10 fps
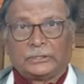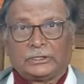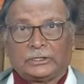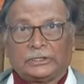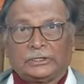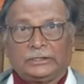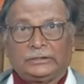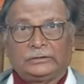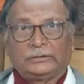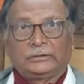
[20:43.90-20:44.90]

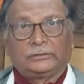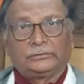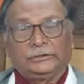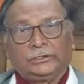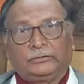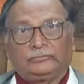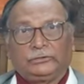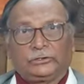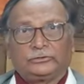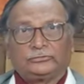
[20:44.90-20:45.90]
and he gave
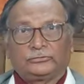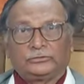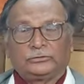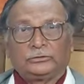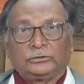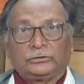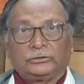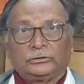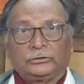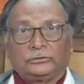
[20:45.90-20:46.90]
clearance
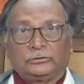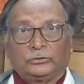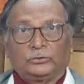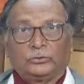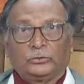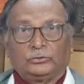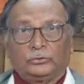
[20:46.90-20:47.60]
to